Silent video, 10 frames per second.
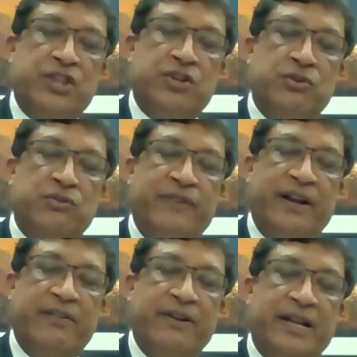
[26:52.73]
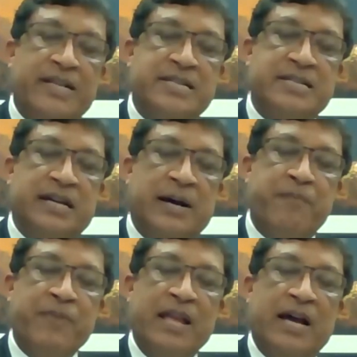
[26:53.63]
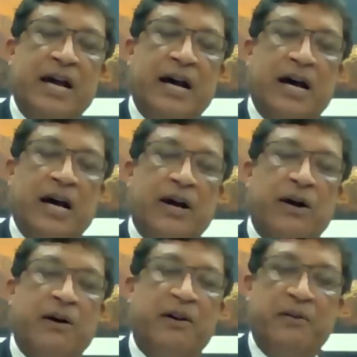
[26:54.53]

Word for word: through various uh, uh, uh,